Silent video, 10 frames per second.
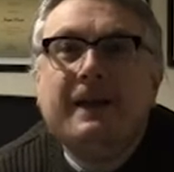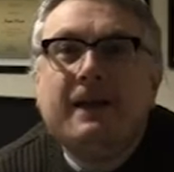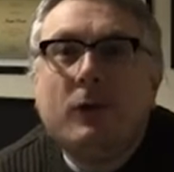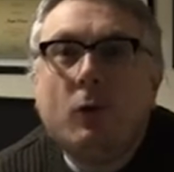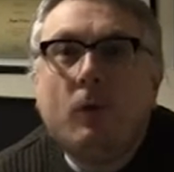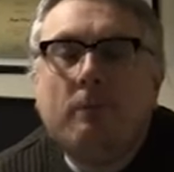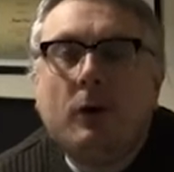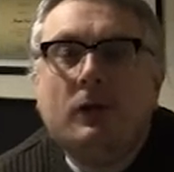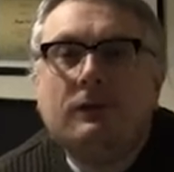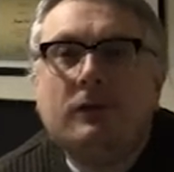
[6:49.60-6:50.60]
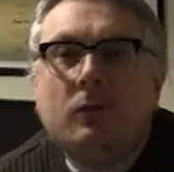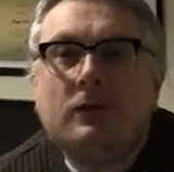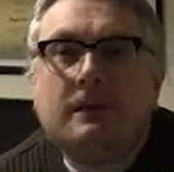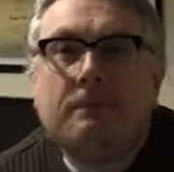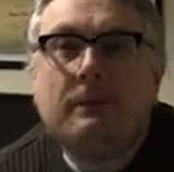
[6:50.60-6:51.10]
The whole point of it
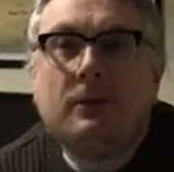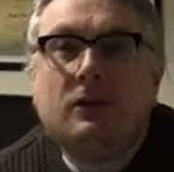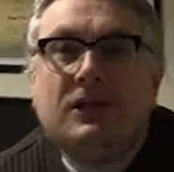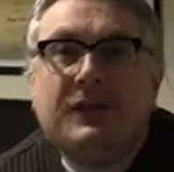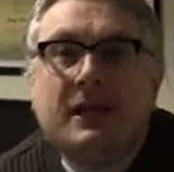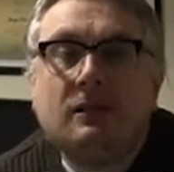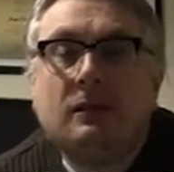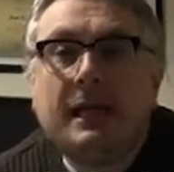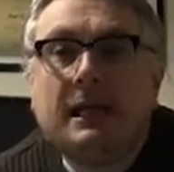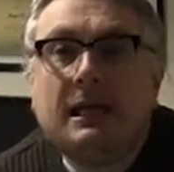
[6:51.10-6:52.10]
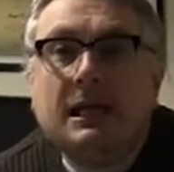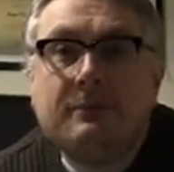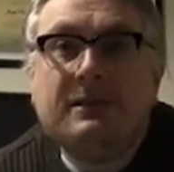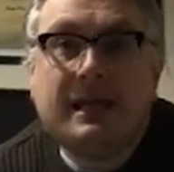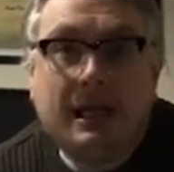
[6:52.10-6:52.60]
was that people could settle their
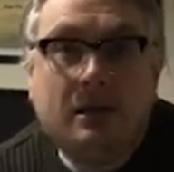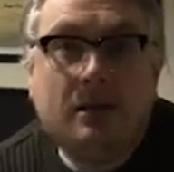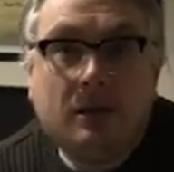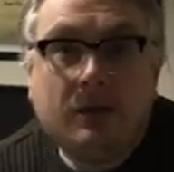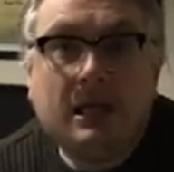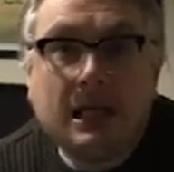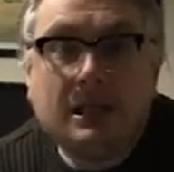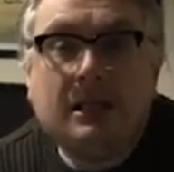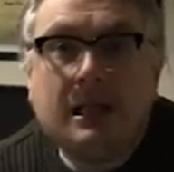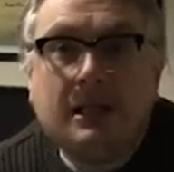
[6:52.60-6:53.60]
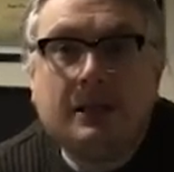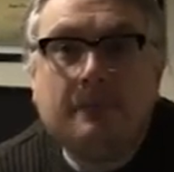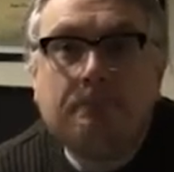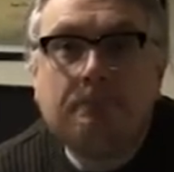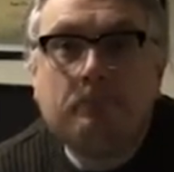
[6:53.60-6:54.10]
claims in the United
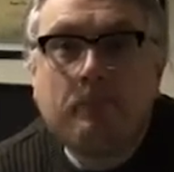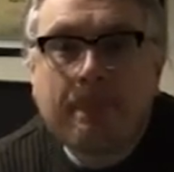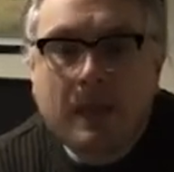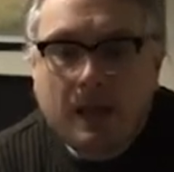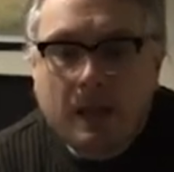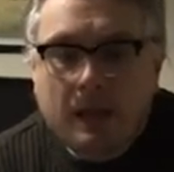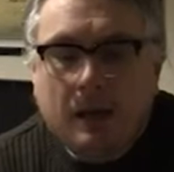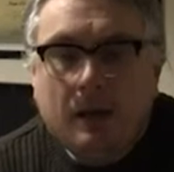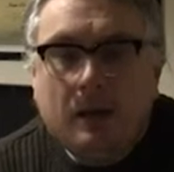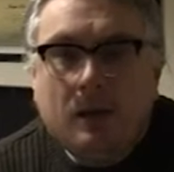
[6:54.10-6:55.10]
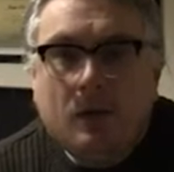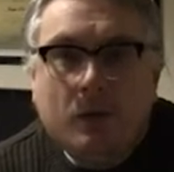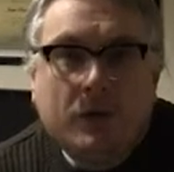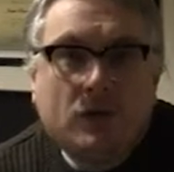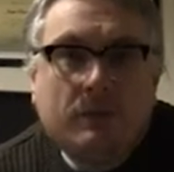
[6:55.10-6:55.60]
Kingdom.
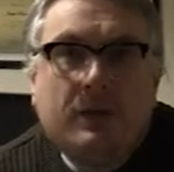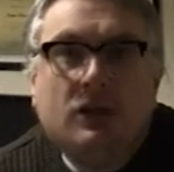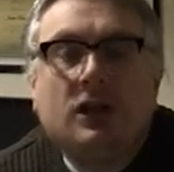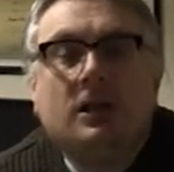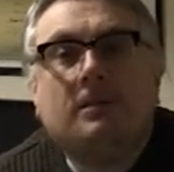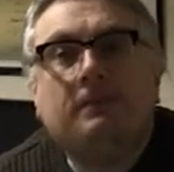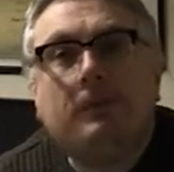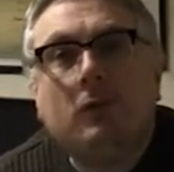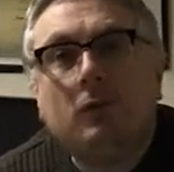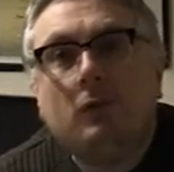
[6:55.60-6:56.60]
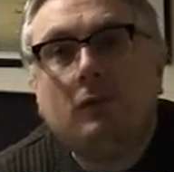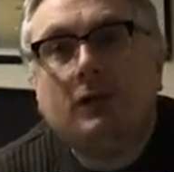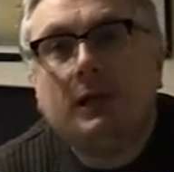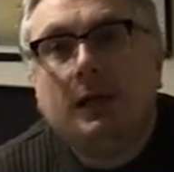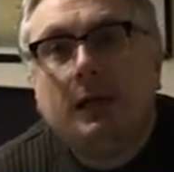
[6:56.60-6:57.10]
With some of the changes
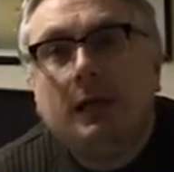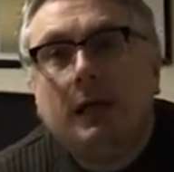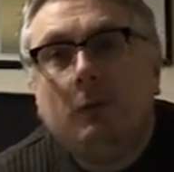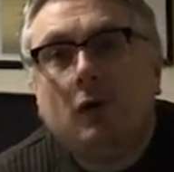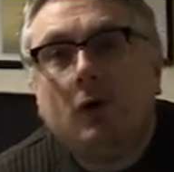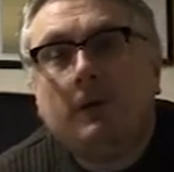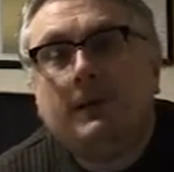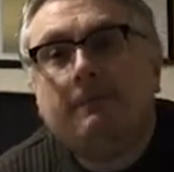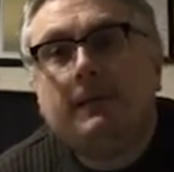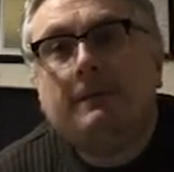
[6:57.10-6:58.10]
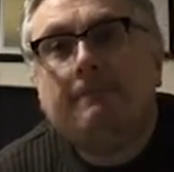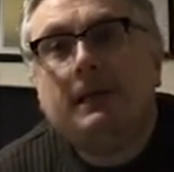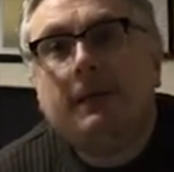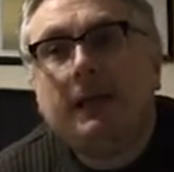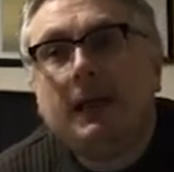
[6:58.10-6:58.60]
proposed, it would ultimately
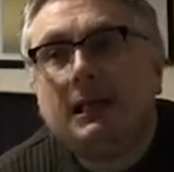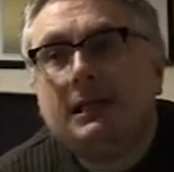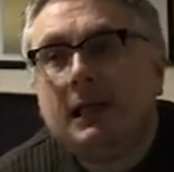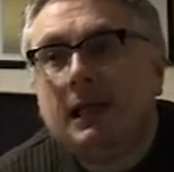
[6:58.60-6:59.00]
mean that